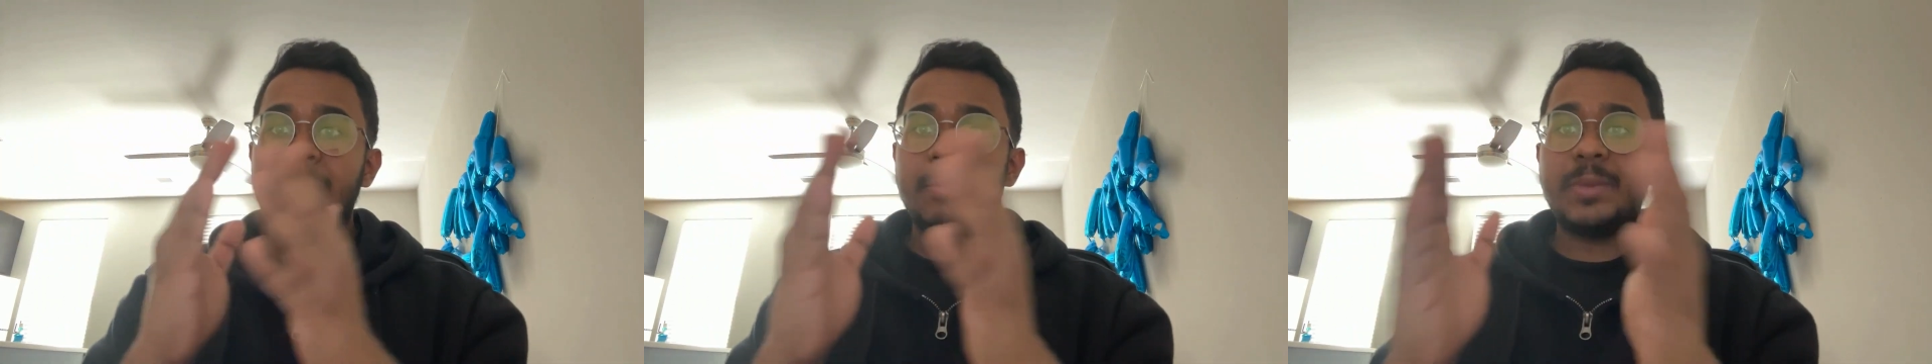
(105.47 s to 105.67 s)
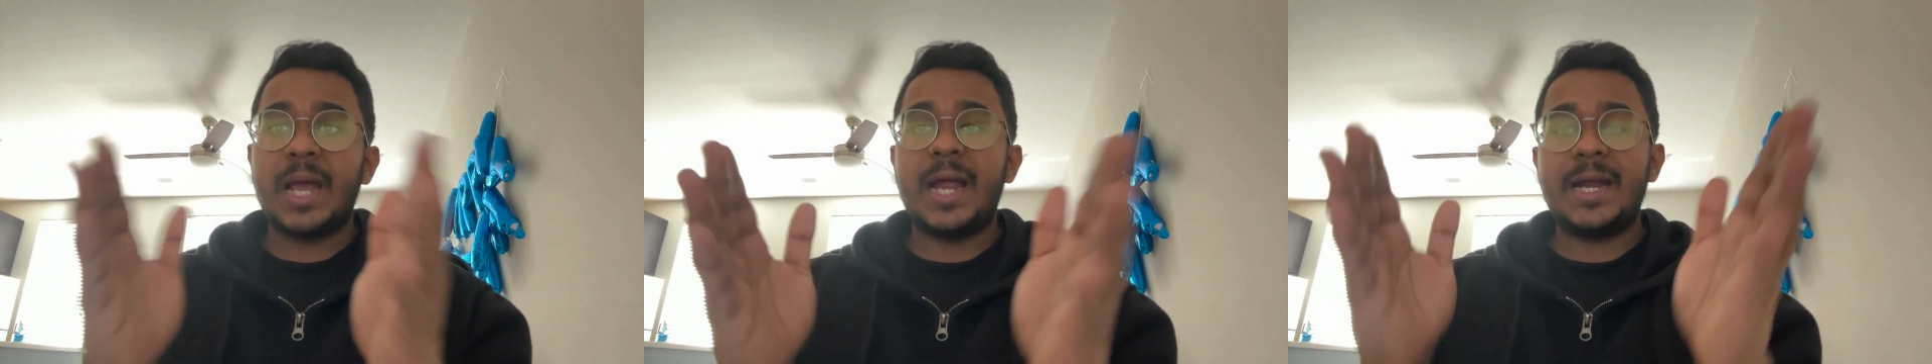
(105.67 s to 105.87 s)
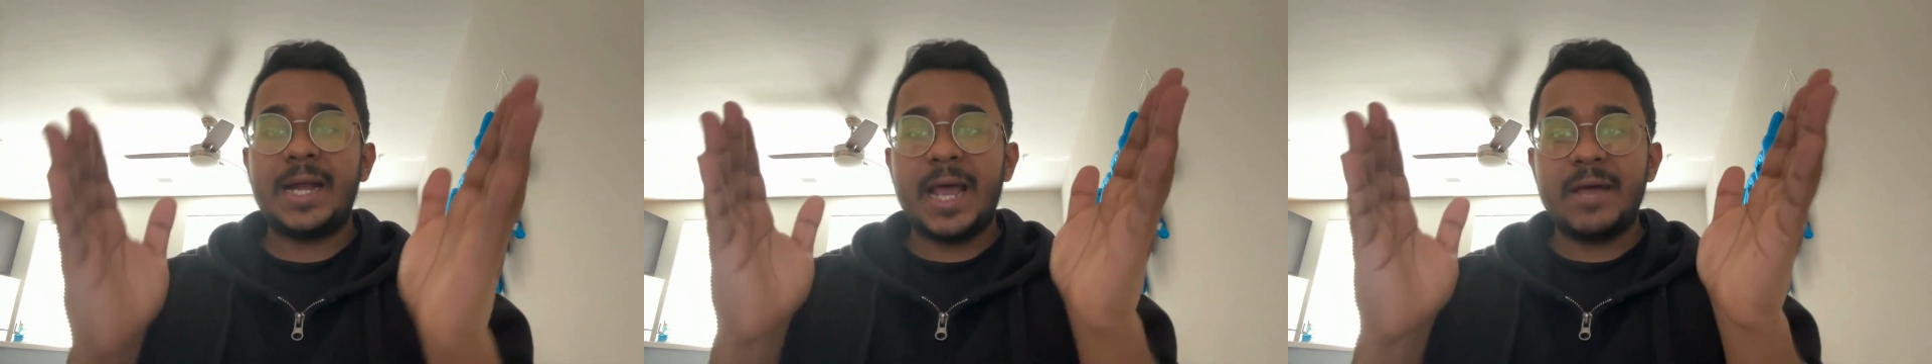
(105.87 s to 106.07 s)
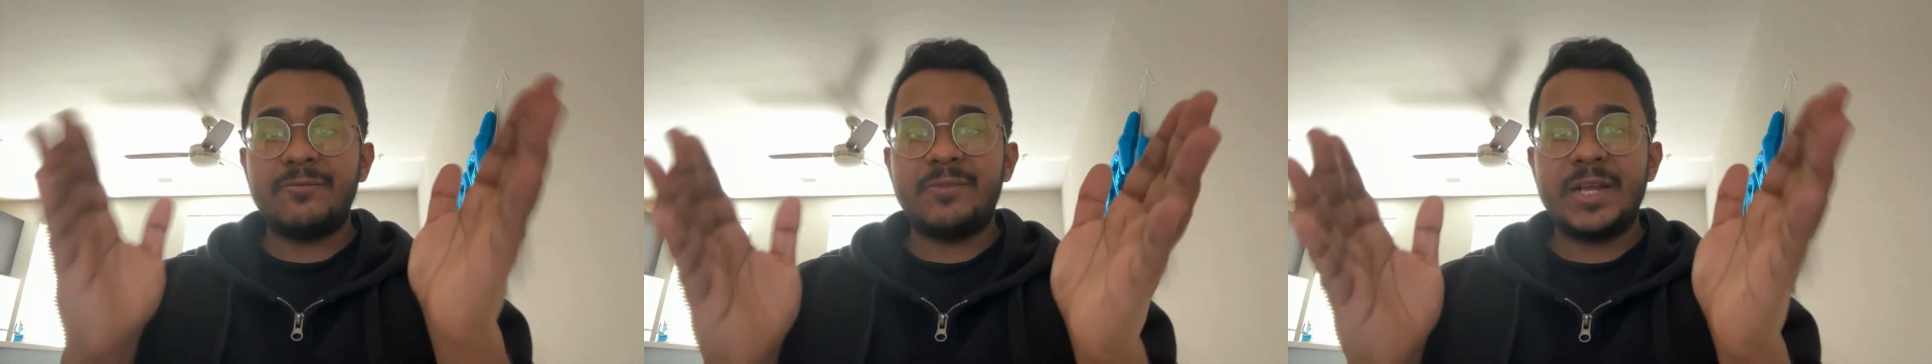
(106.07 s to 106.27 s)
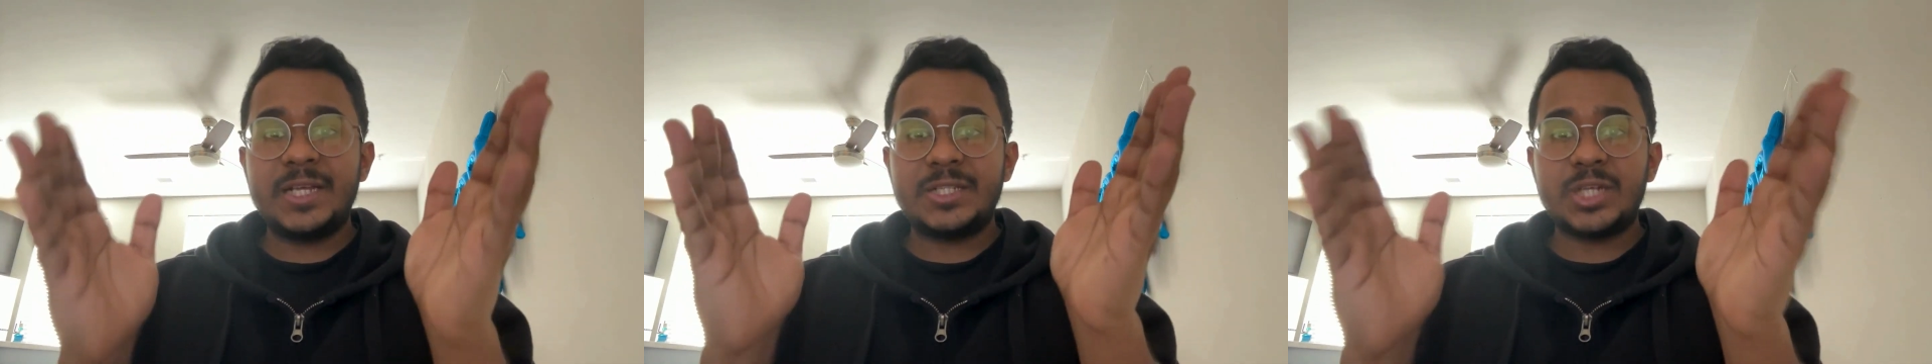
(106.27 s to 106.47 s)
behind
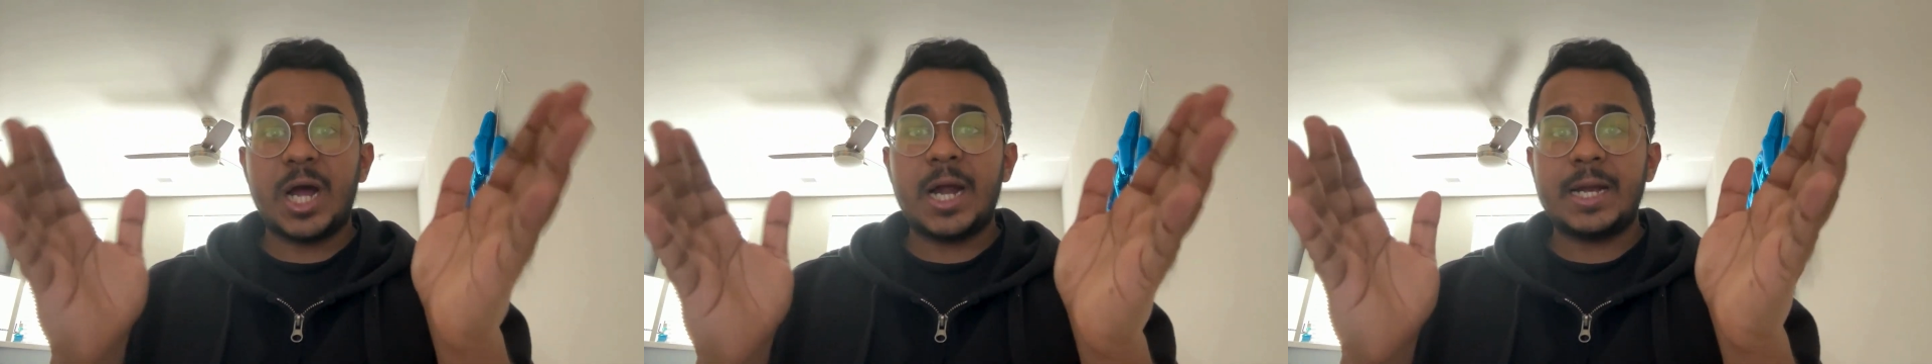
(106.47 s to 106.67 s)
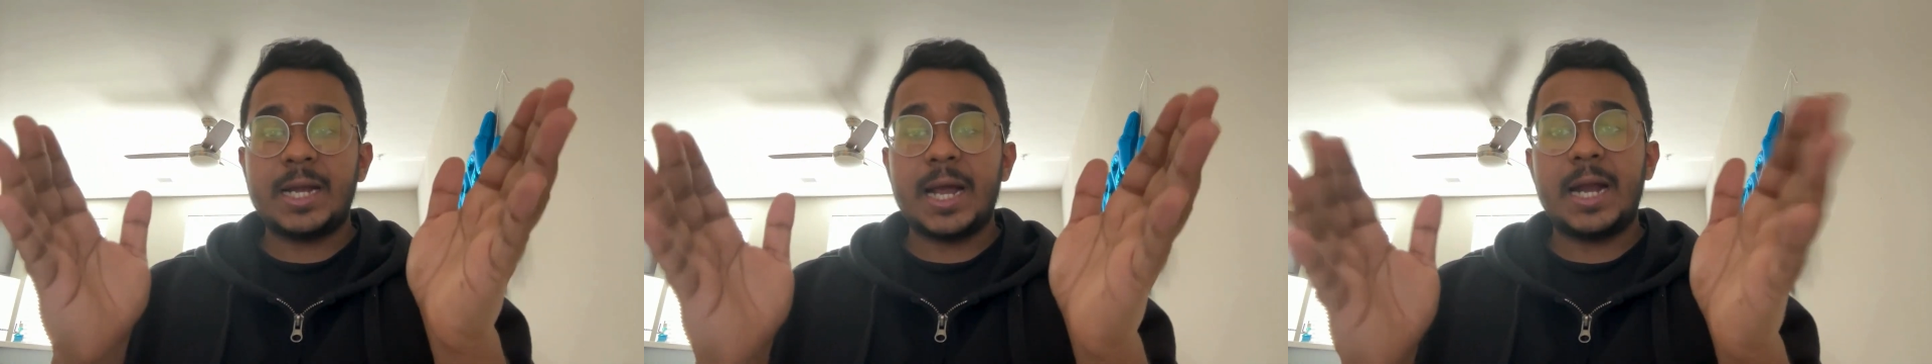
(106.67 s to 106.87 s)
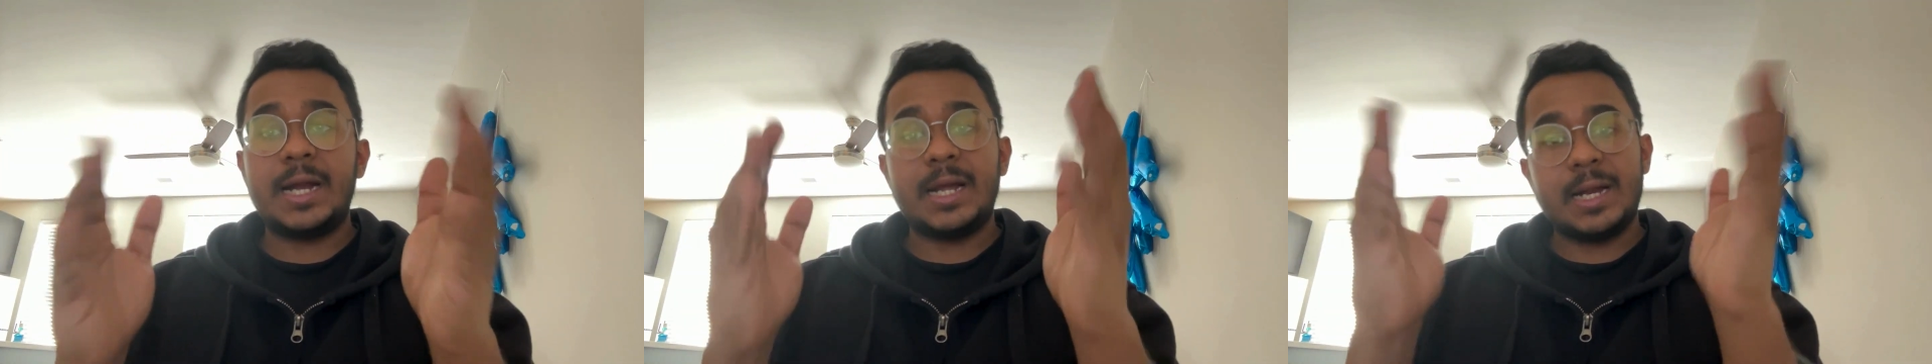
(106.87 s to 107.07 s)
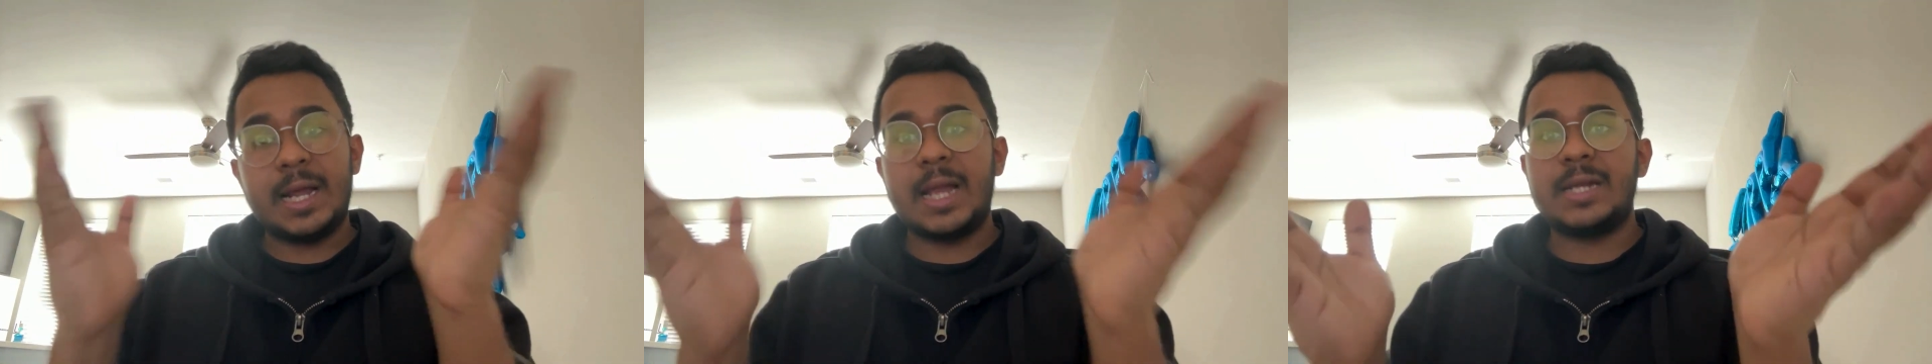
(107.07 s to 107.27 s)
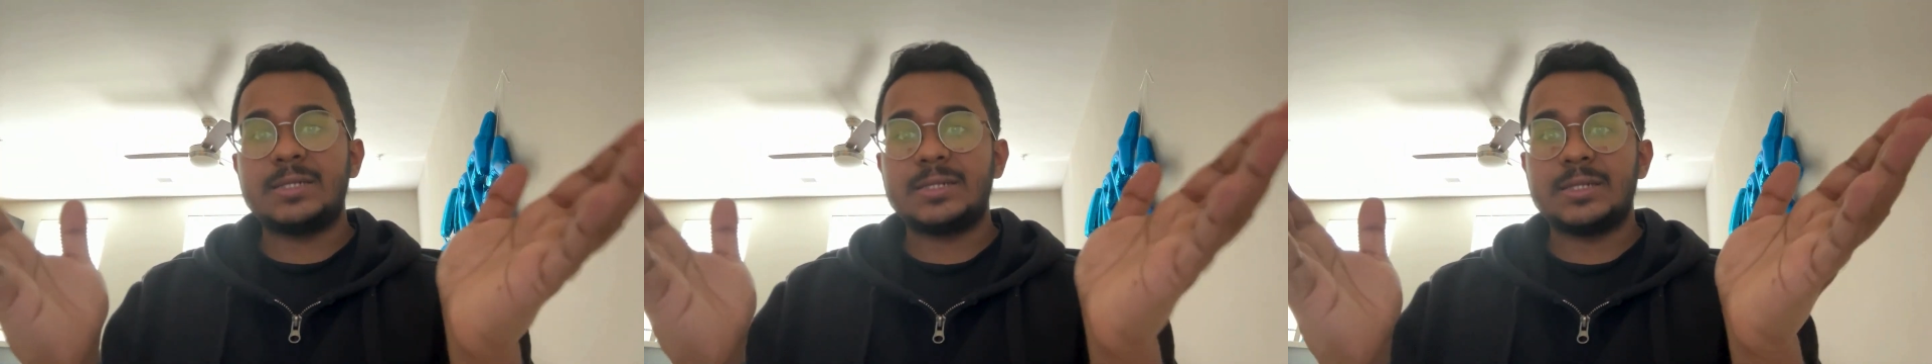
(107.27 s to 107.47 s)
every chart and
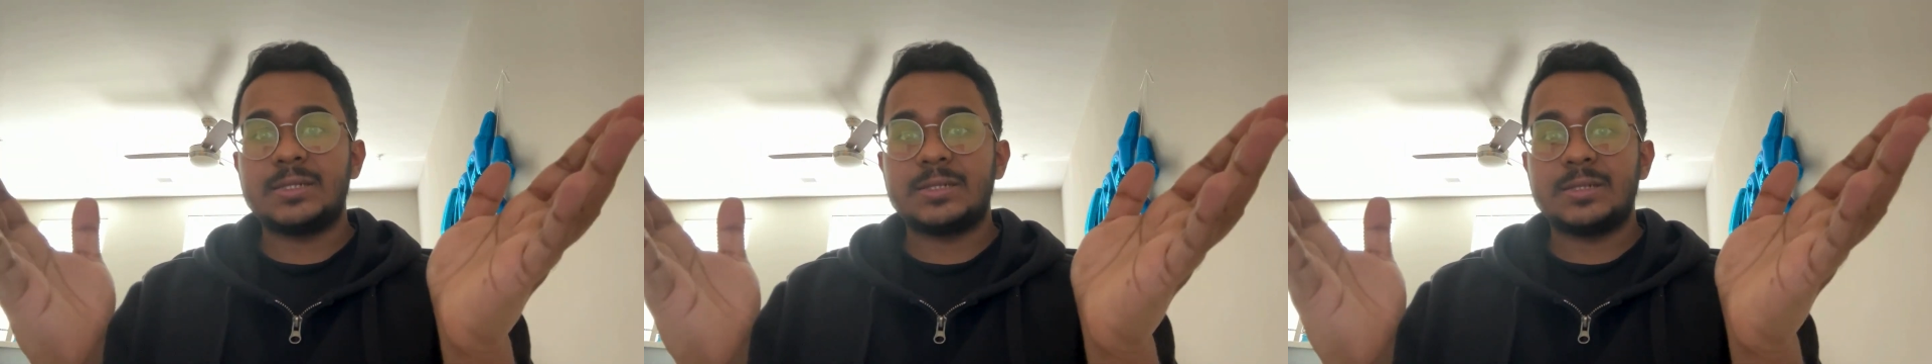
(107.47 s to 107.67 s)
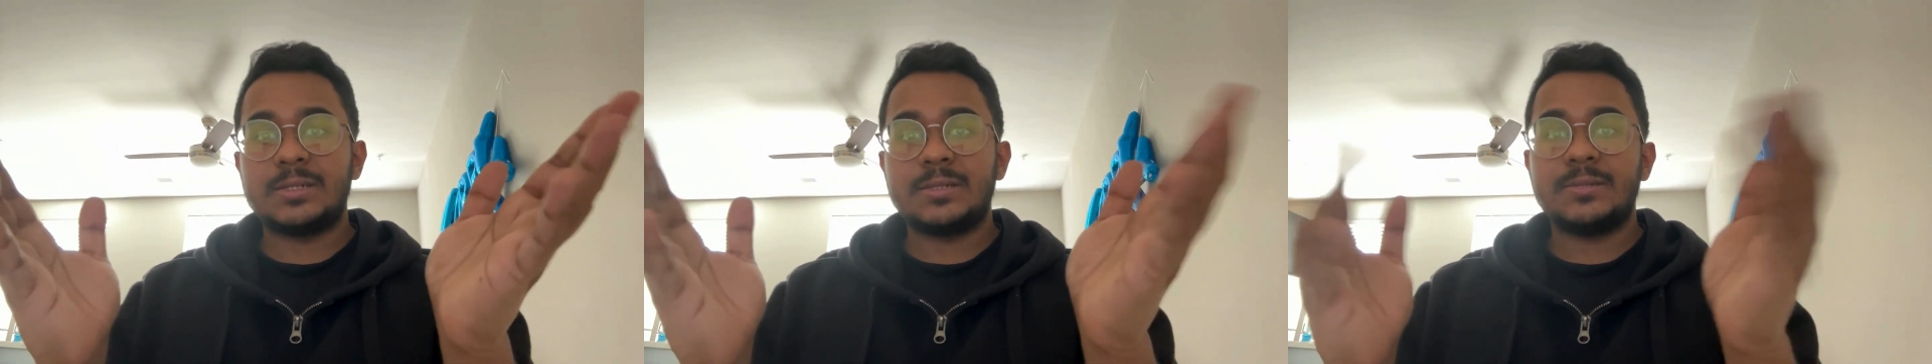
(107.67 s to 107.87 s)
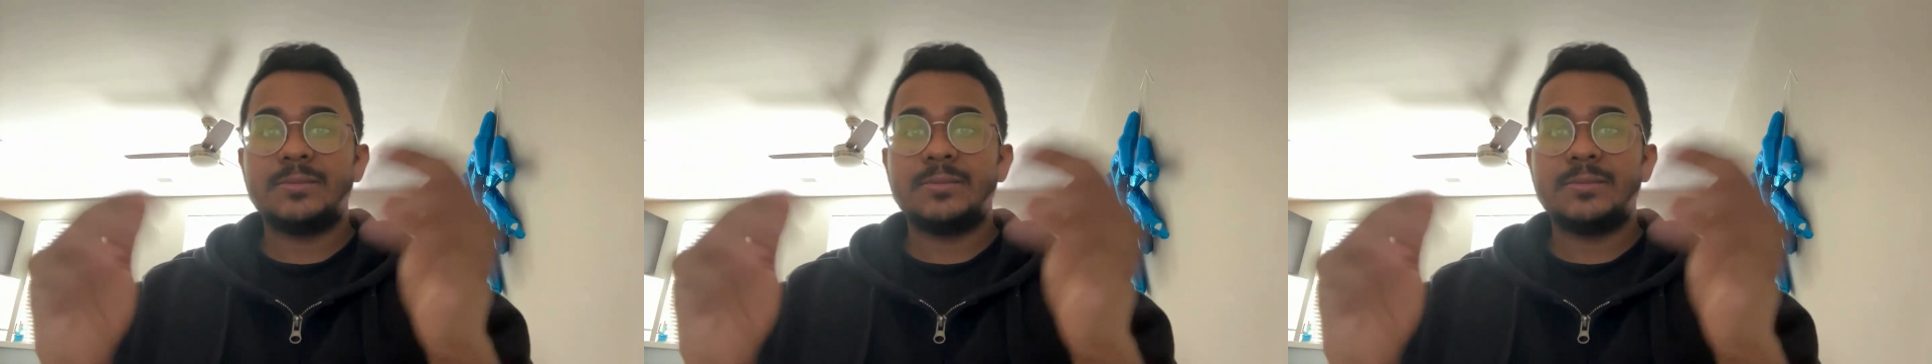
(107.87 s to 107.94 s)
analysis.